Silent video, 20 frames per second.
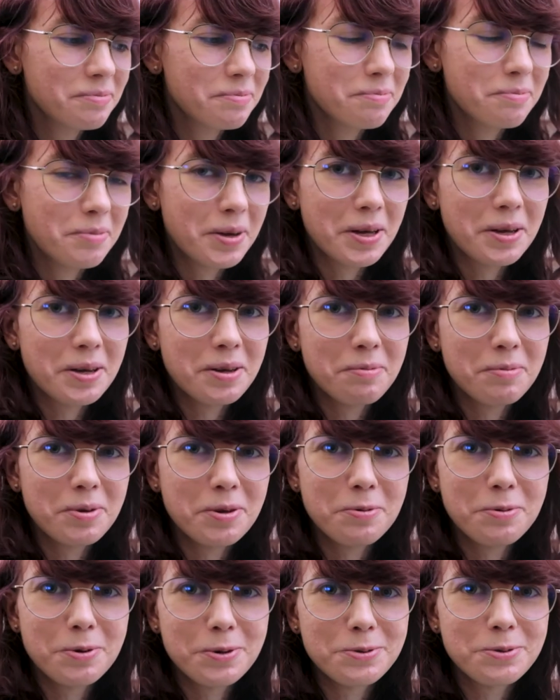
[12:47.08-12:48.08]
make
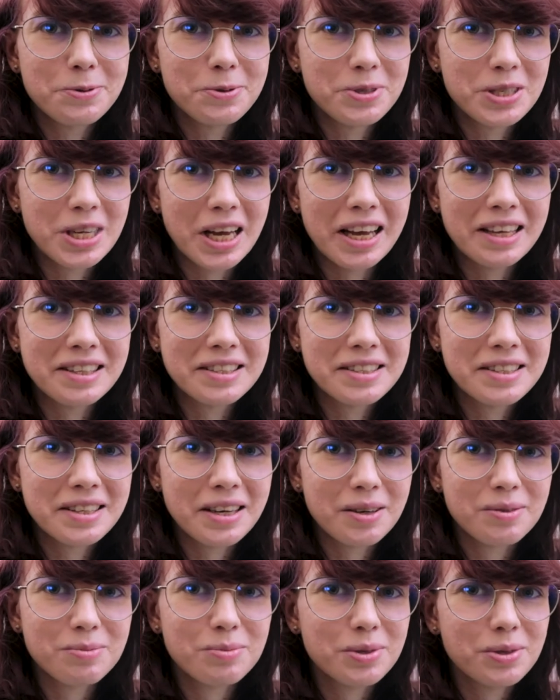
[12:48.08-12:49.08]
me want to change
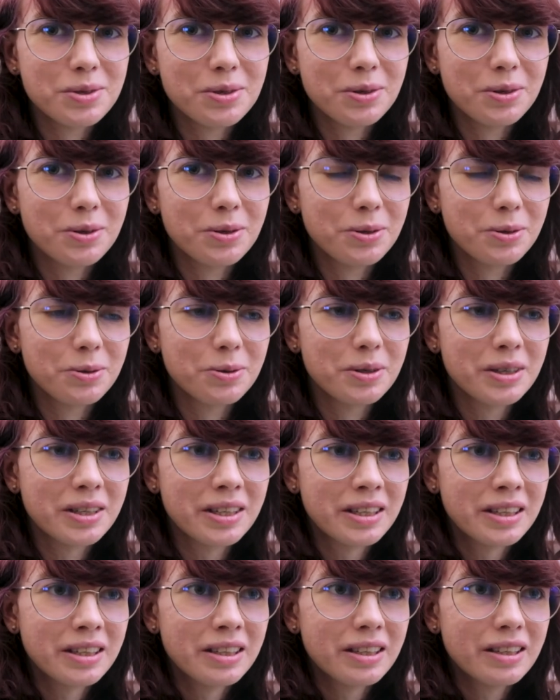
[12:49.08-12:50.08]
them. So
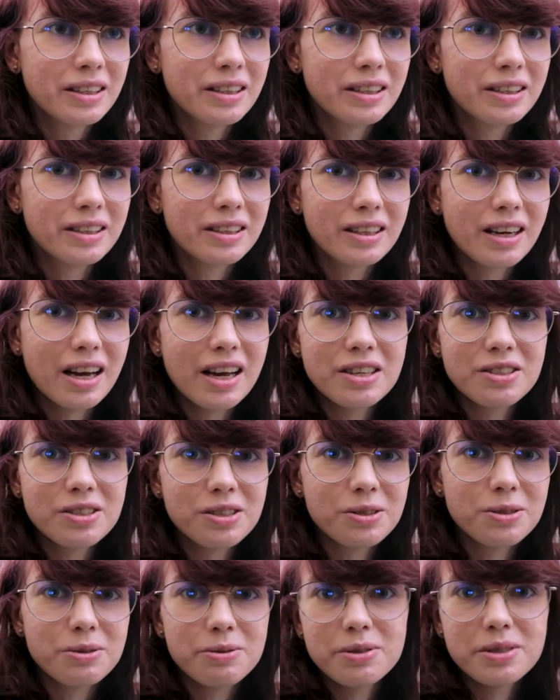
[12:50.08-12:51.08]
uh, I
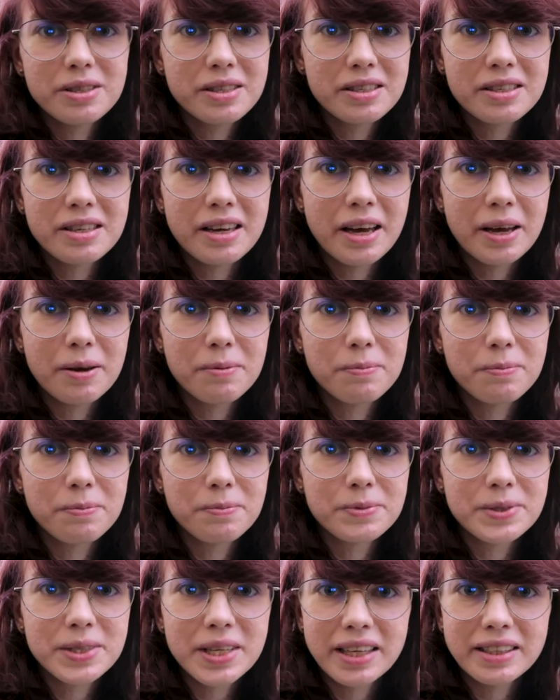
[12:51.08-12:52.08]
just use the
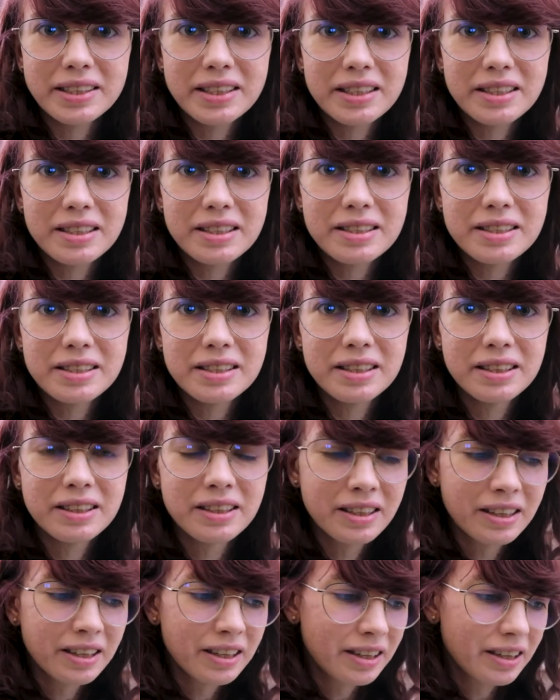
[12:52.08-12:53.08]
same settings.
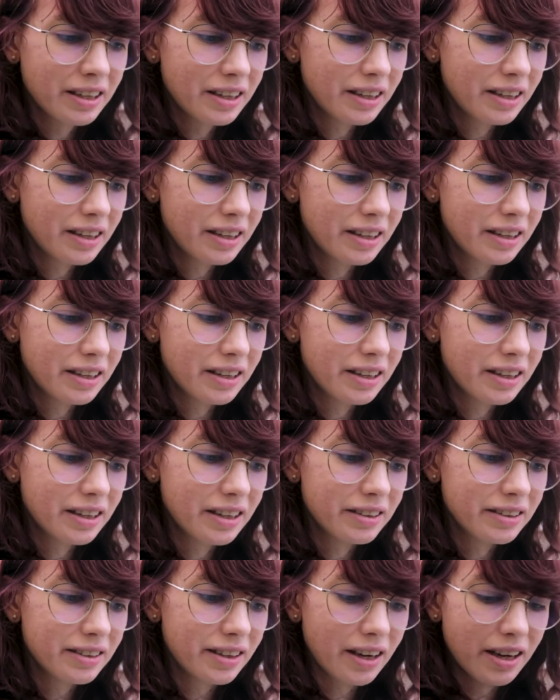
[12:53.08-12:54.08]

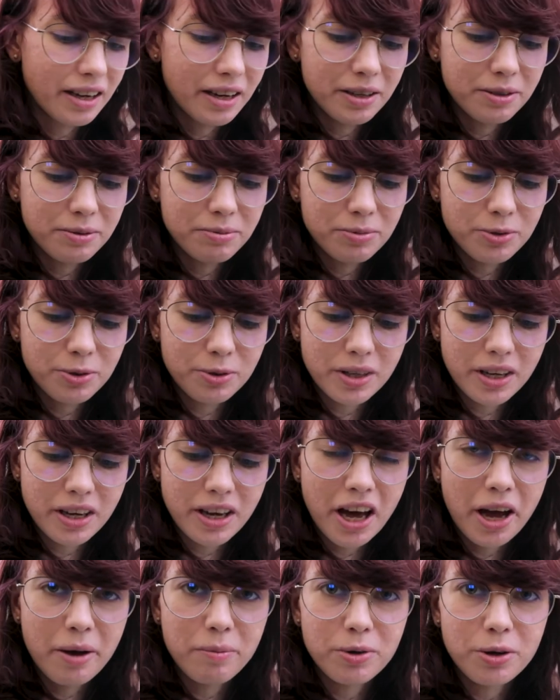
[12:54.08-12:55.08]
And I
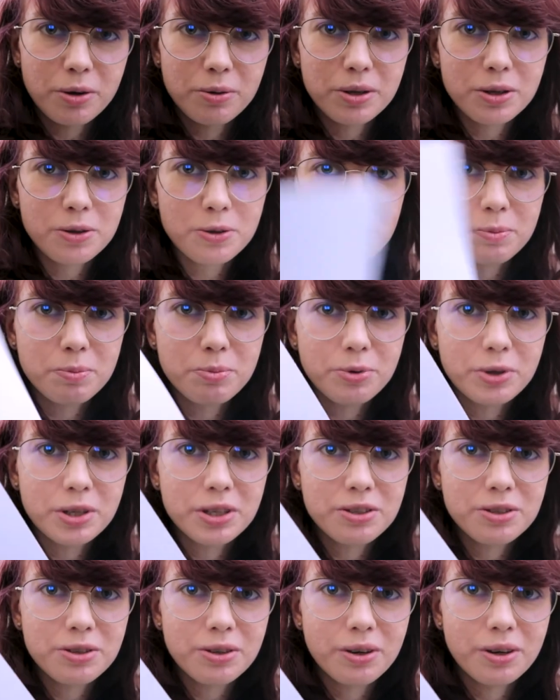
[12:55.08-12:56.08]
today I'm going to
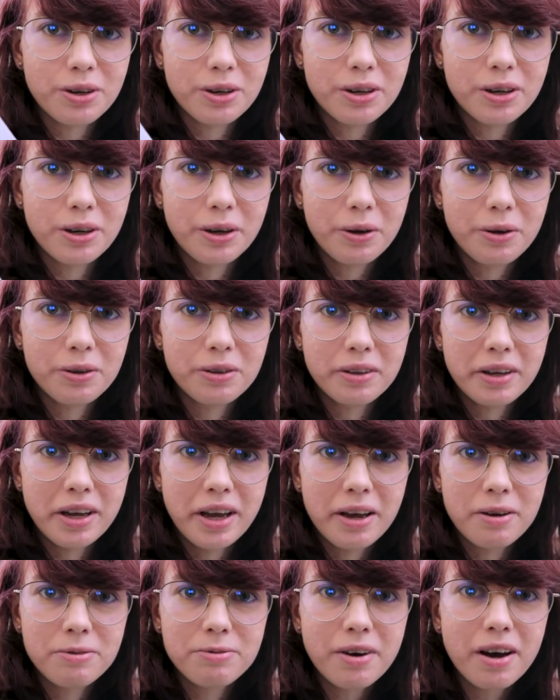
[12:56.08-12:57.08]
print uh, only
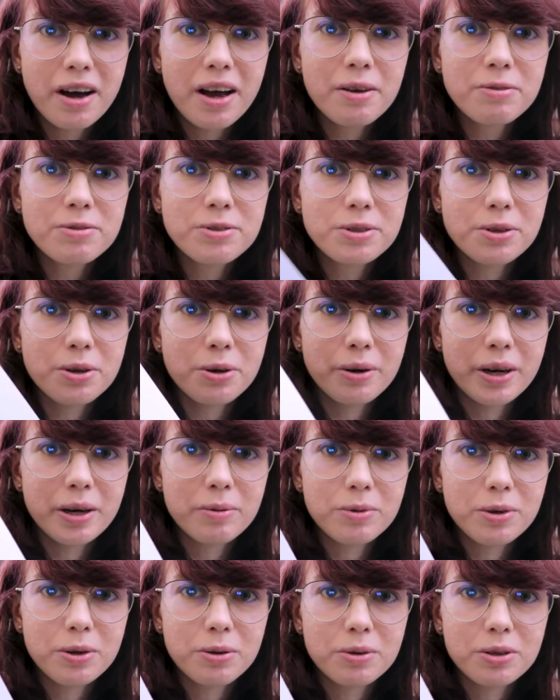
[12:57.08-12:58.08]
A5, so
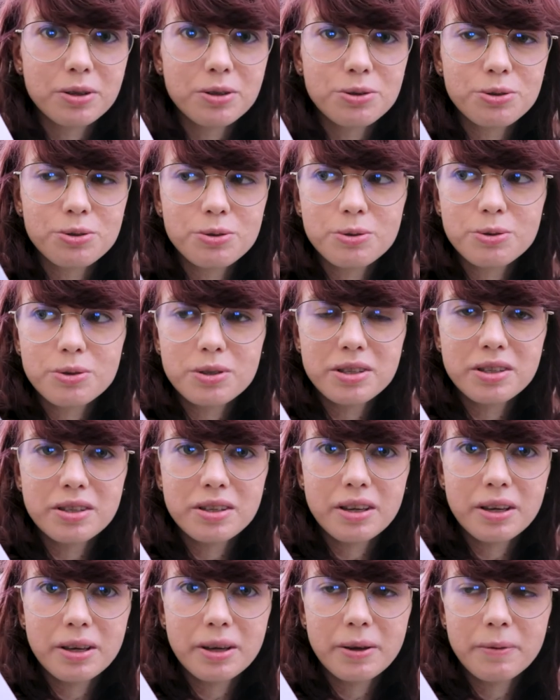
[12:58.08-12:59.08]
I'm going to use
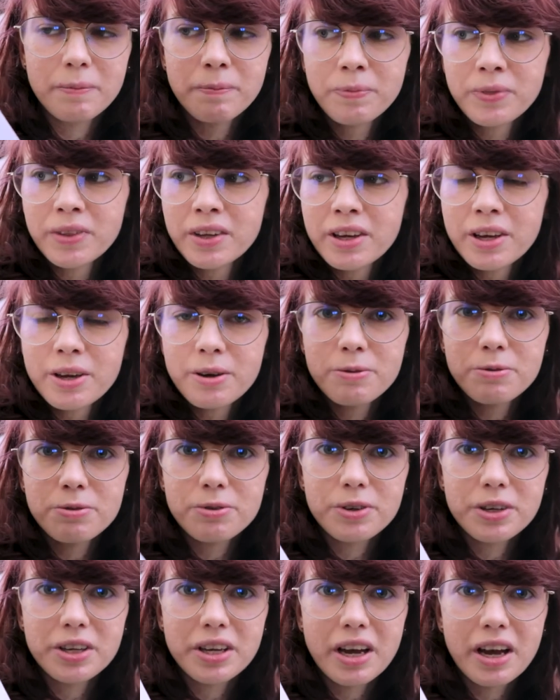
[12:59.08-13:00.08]
the
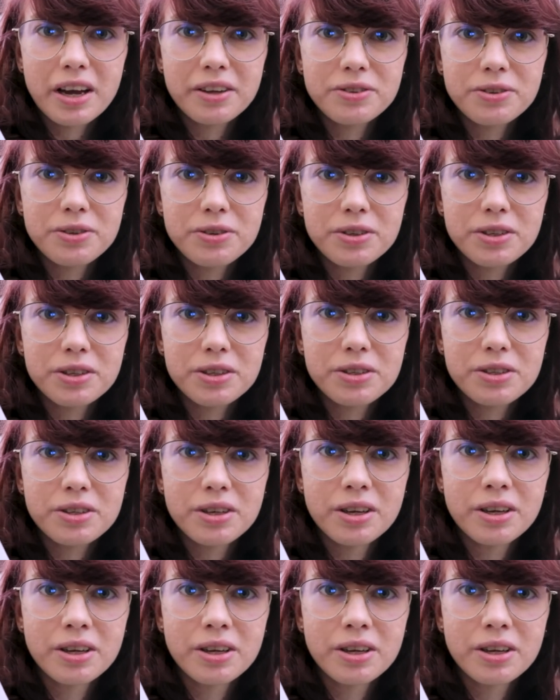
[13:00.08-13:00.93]
300